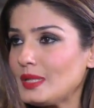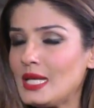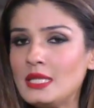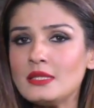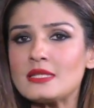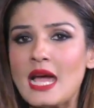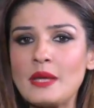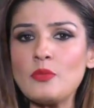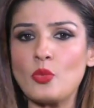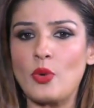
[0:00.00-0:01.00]
in the
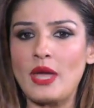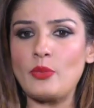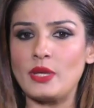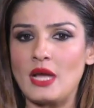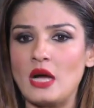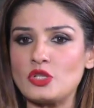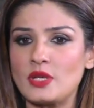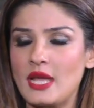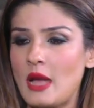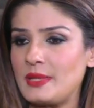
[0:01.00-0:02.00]
time where we are
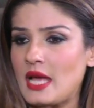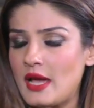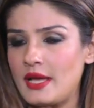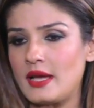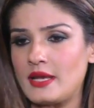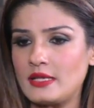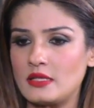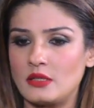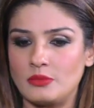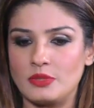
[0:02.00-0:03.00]
today, I mean, I read
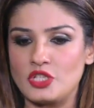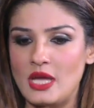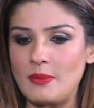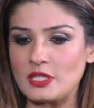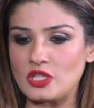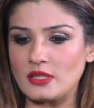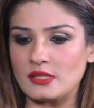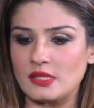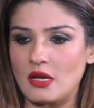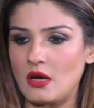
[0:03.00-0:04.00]
Jaya Bachchan's